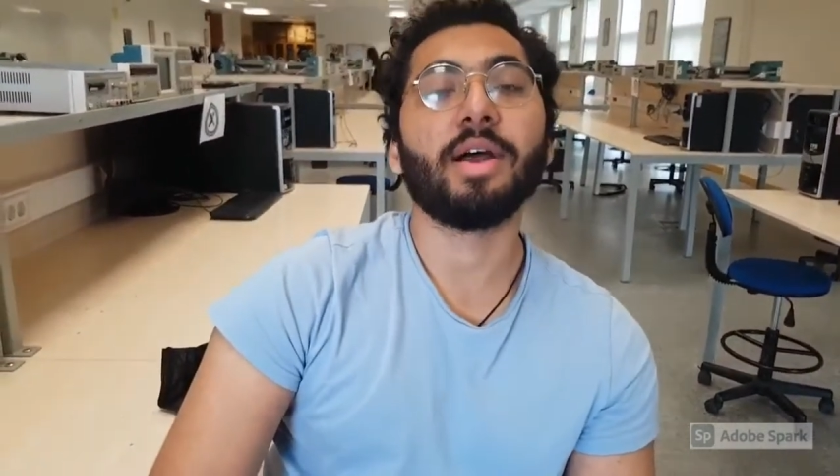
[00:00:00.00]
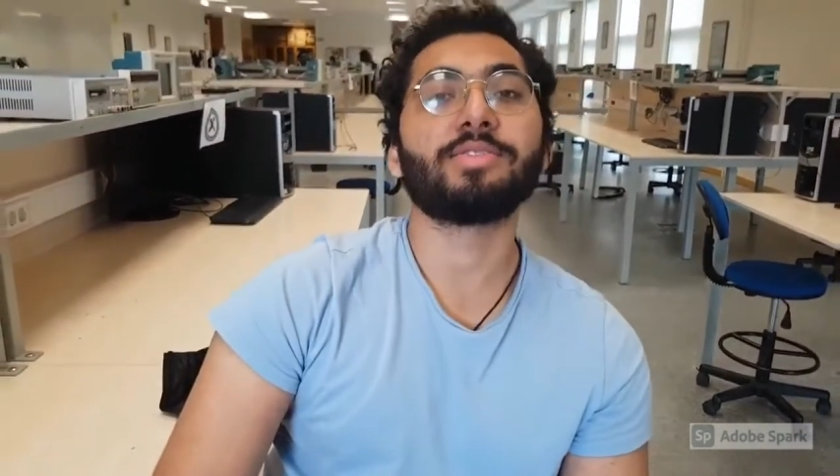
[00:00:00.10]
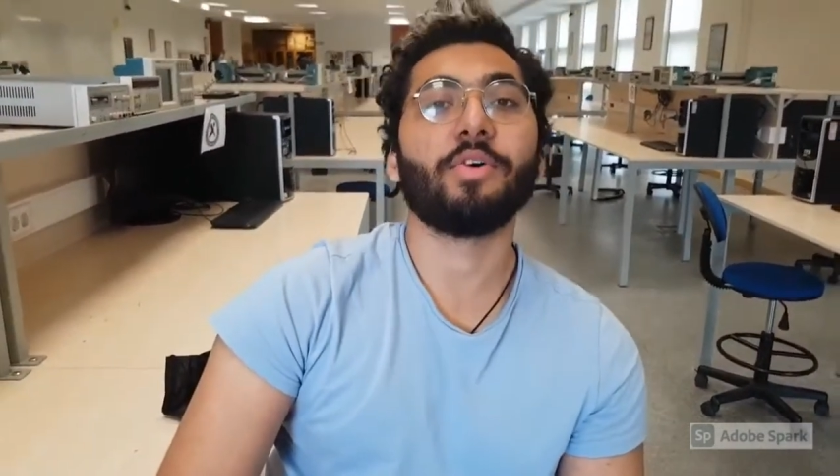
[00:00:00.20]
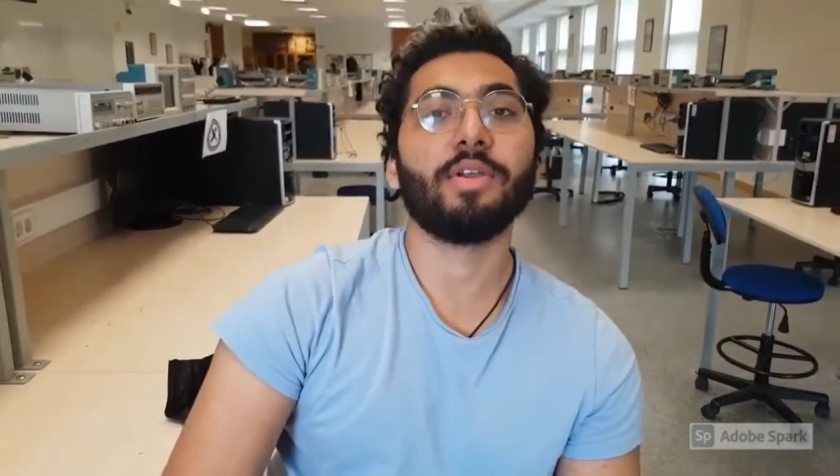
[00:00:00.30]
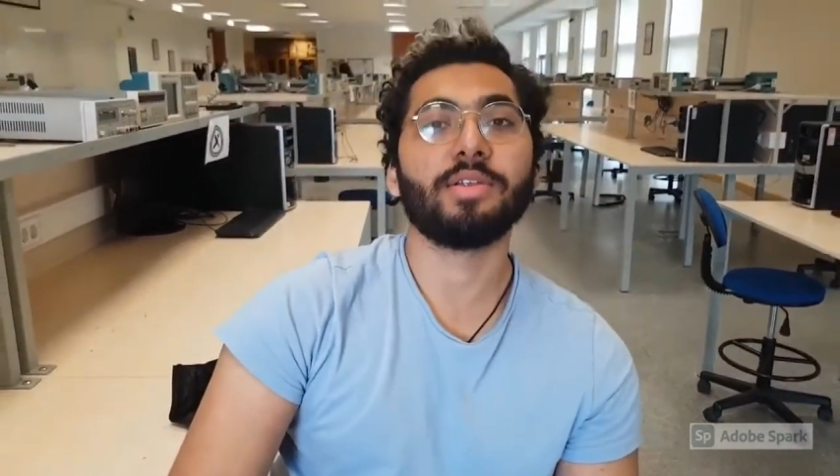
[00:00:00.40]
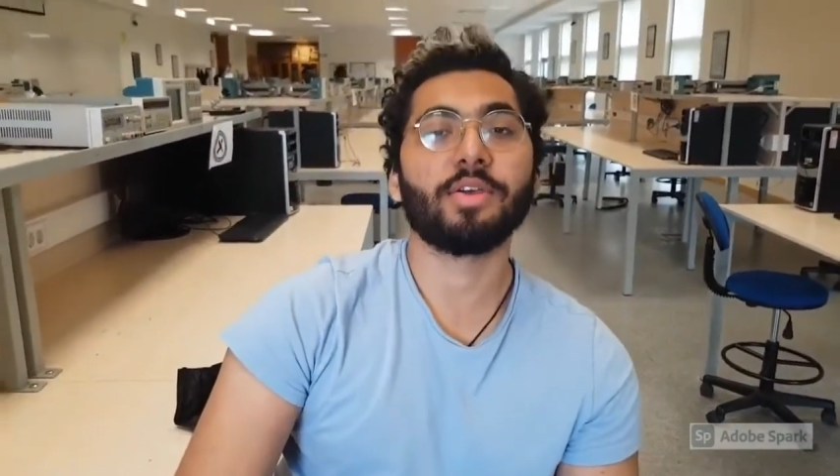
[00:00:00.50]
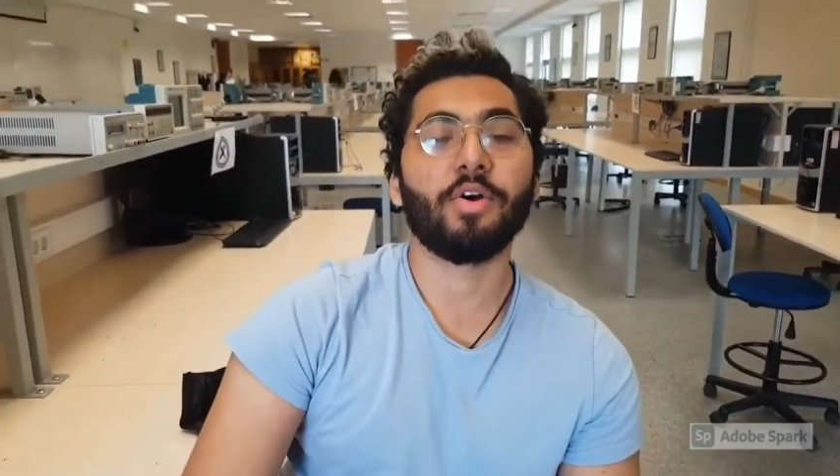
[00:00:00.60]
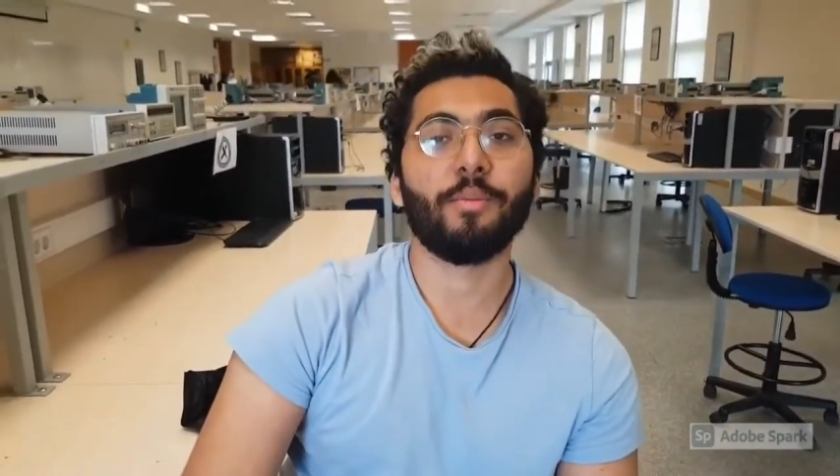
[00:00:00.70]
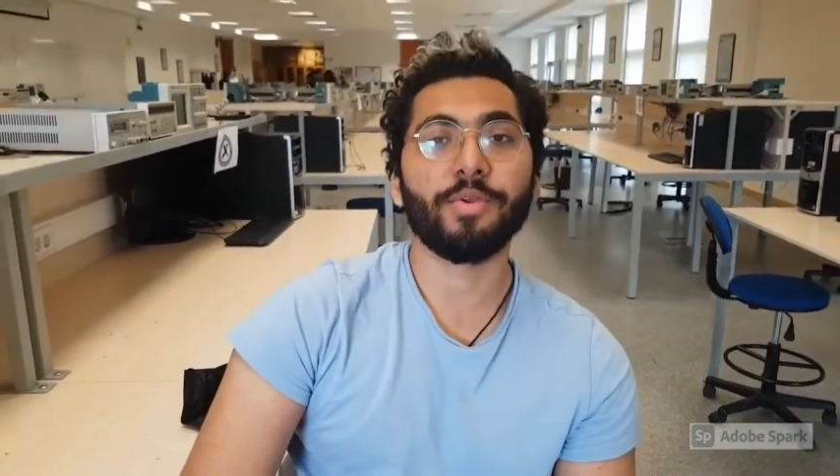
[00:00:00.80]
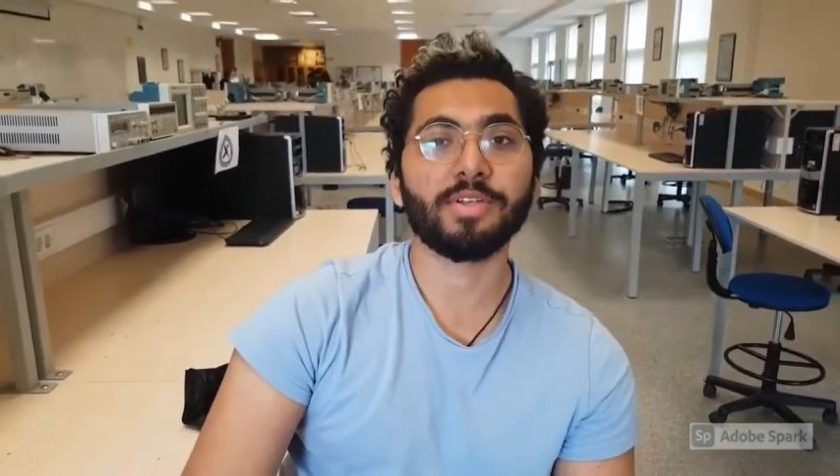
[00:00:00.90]
soldered the
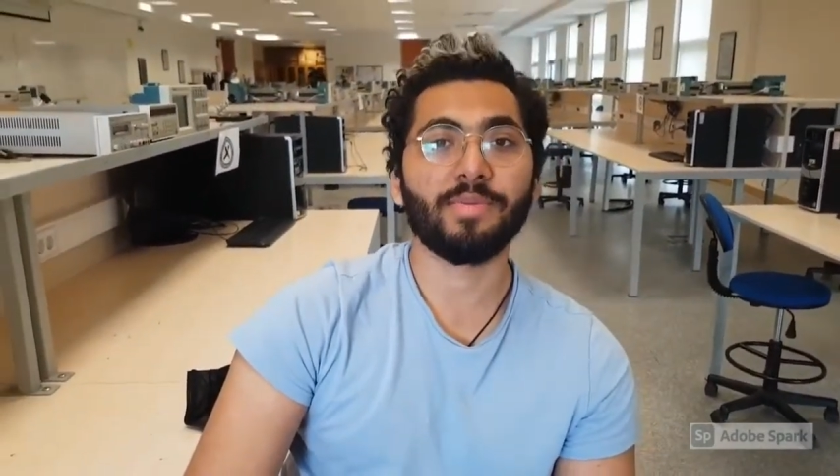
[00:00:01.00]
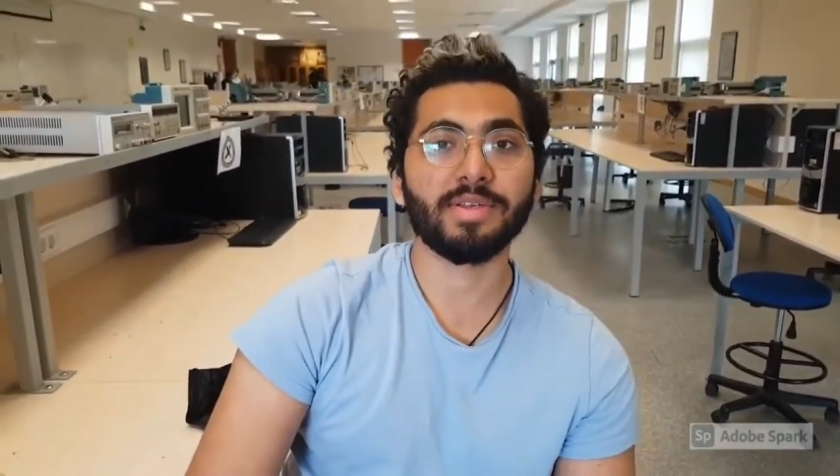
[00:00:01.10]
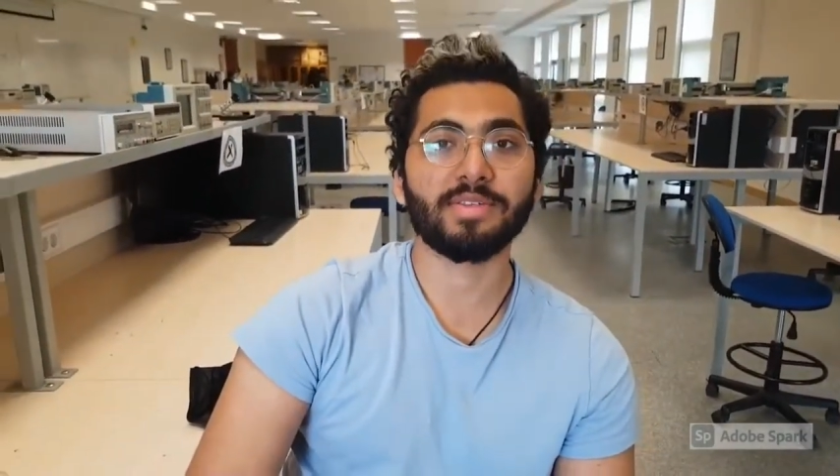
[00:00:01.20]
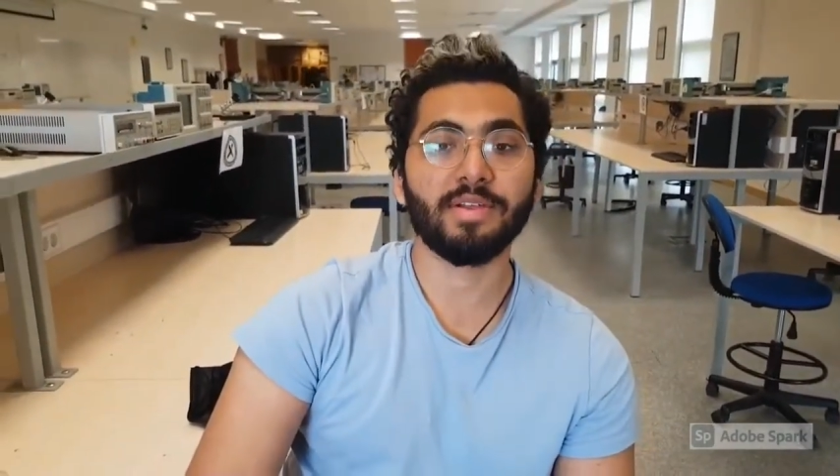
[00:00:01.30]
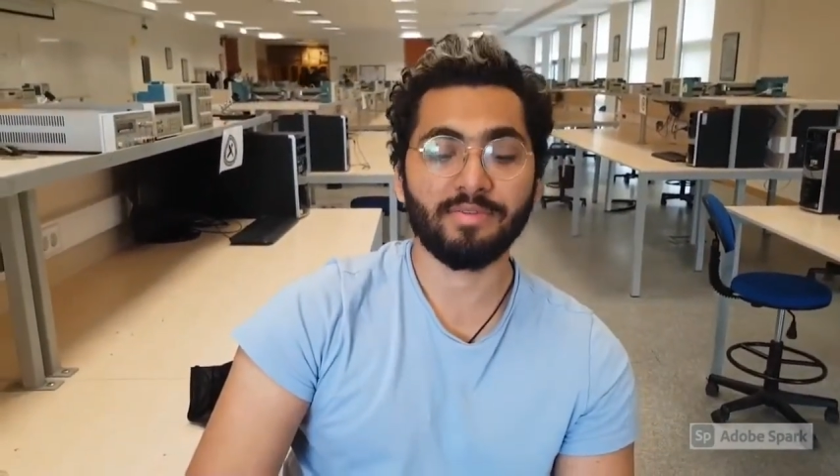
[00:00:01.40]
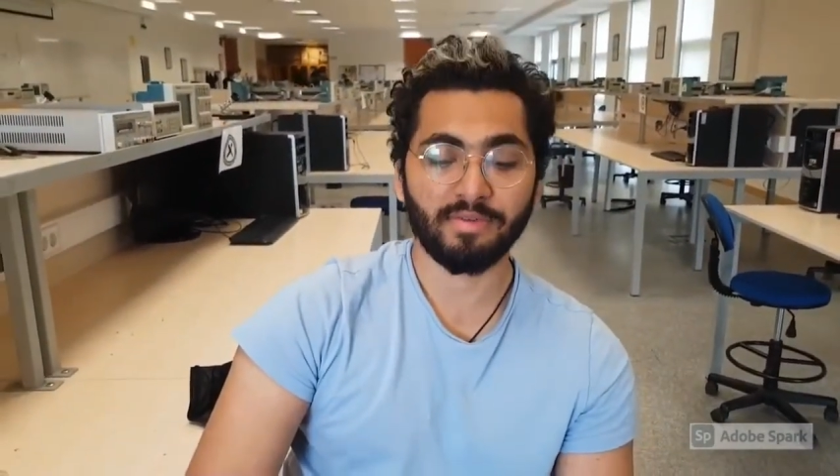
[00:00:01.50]
components myself.